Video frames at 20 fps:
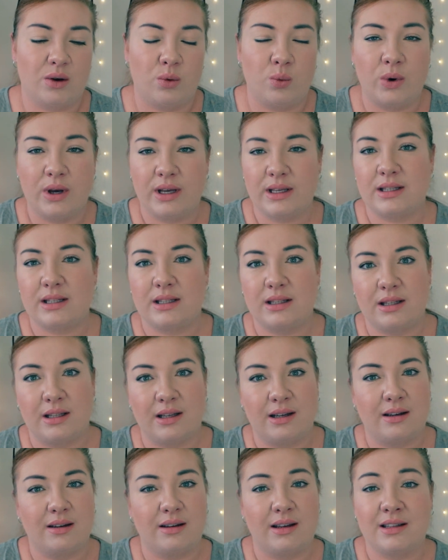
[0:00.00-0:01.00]
with
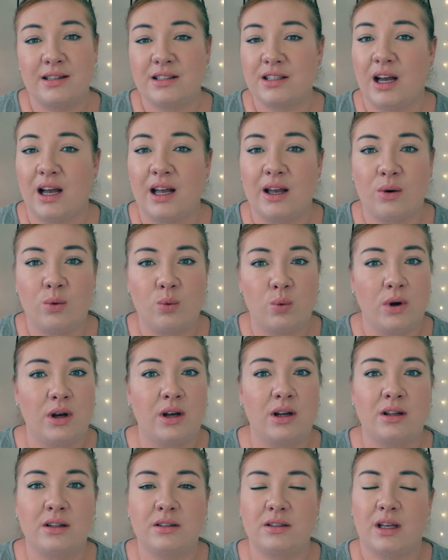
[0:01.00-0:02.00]
the entire
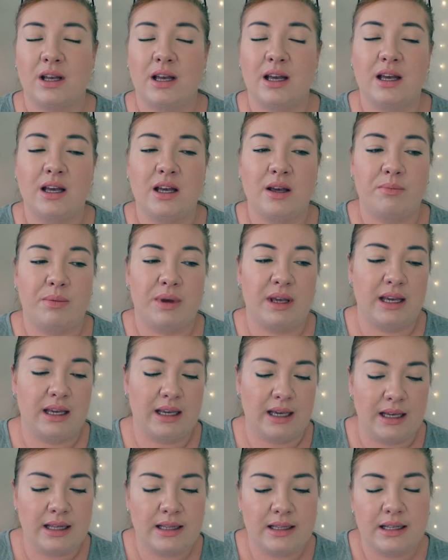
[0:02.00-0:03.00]
world
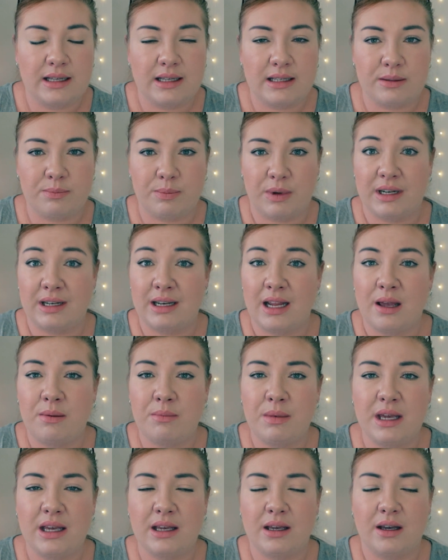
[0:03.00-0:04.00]
being in this
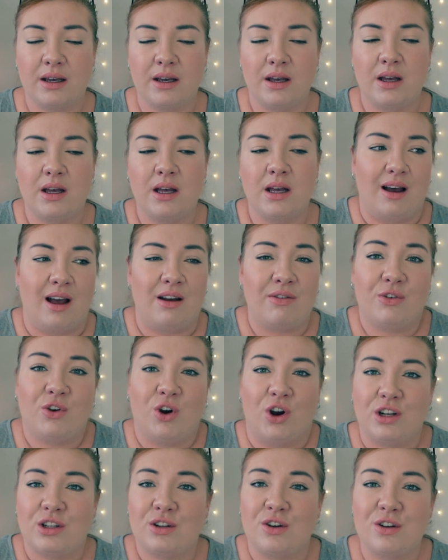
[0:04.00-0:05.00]
pandemic, I've
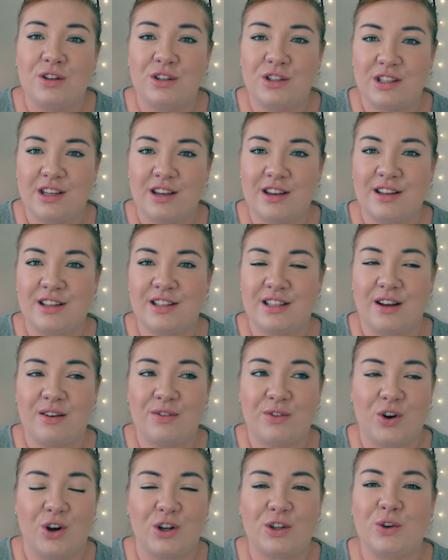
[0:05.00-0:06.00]
got concerns
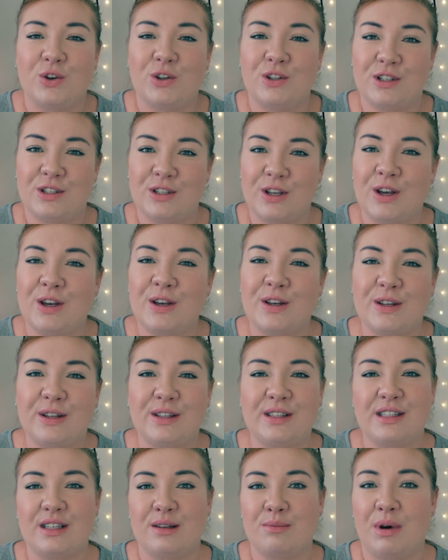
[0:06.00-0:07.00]

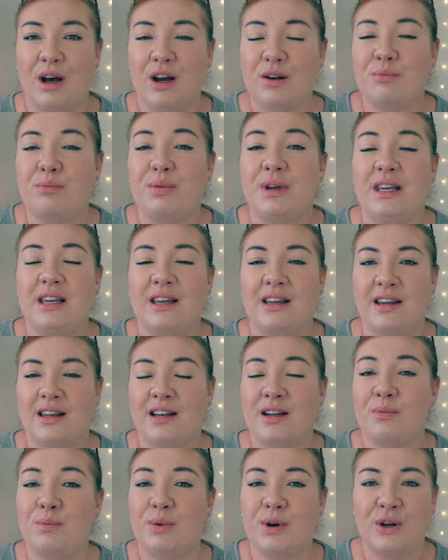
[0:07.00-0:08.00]
about being
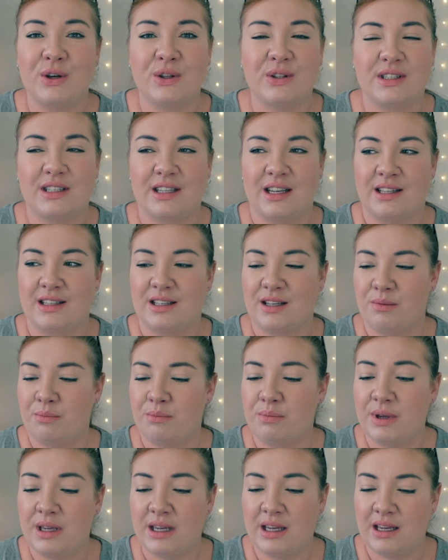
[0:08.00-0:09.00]
in a birth center,
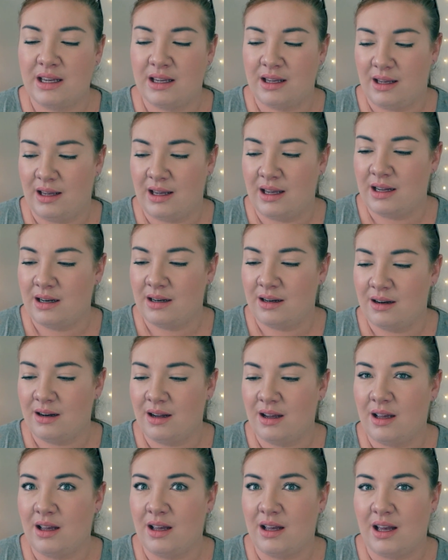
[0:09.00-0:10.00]
being in
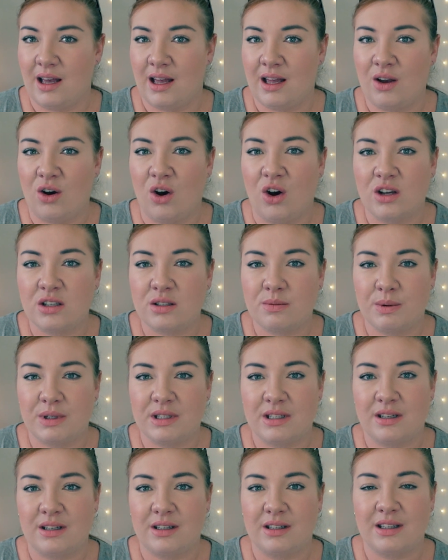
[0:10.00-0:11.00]
a
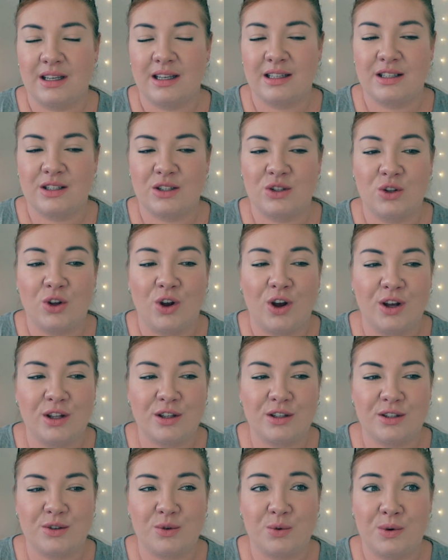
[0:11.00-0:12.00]
hospital. It's not
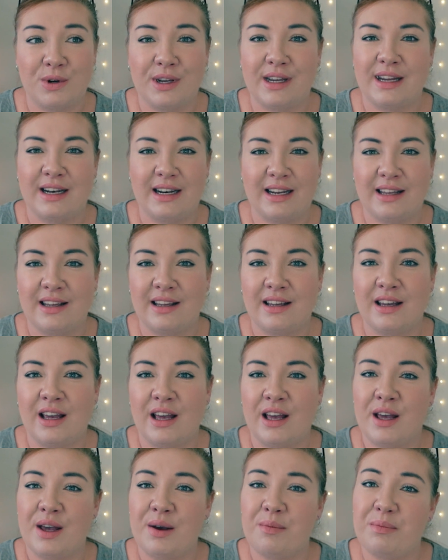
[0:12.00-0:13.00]
really
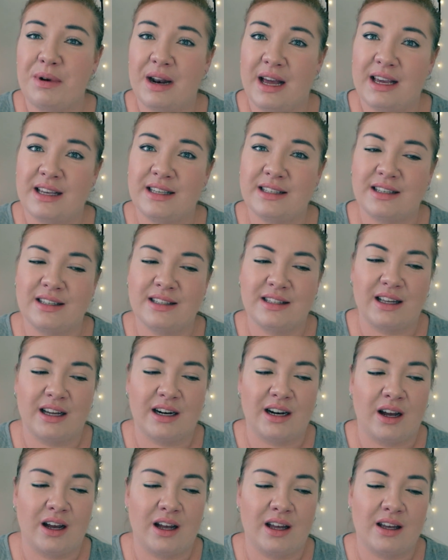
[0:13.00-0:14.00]
places
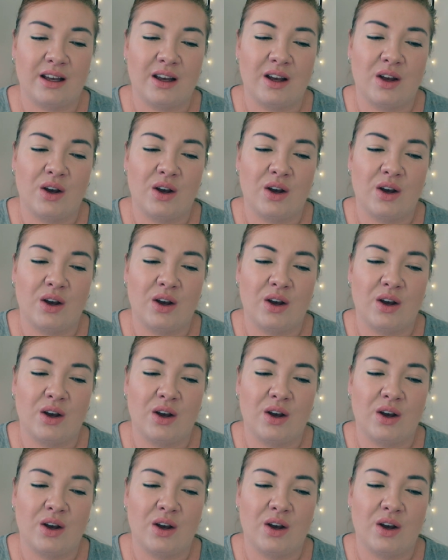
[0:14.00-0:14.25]
that I